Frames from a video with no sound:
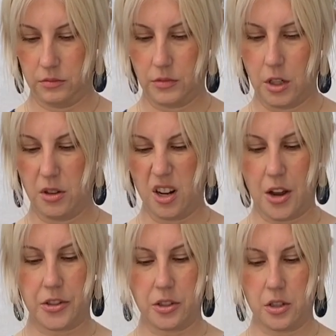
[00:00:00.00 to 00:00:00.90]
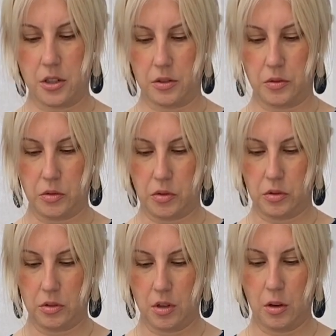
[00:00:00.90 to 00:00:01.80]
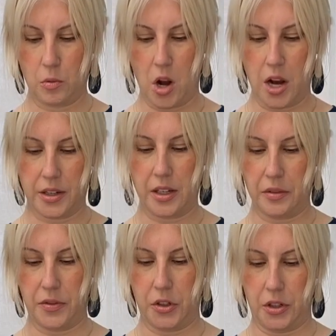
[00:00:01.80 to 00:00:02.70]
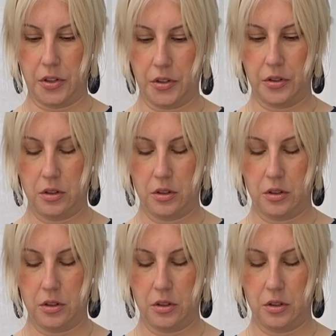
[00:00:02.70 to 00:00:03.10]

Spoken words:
You could also use a raw kefir.